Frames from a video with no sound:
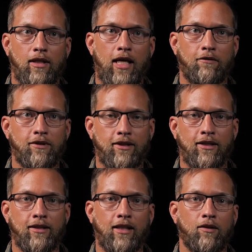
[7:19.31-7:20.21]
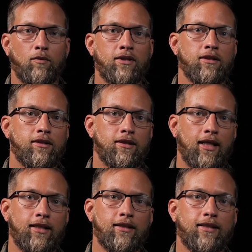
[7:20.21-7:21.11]
everything that I wasn't
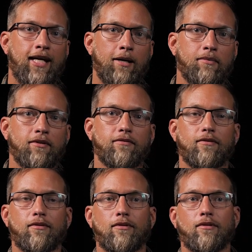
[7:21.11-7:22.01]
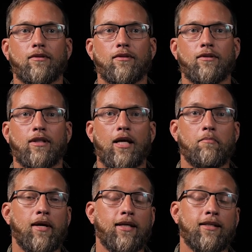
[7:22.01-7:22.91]
taking captive
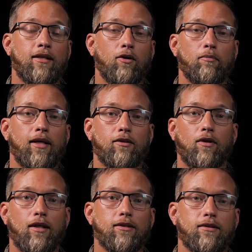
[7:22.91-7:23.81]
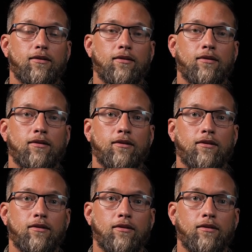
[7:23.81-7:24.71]
and making it obey Christ
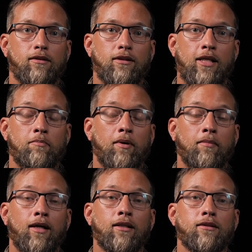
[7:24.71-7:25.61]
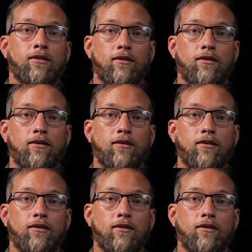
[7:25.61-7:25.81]
in my mind,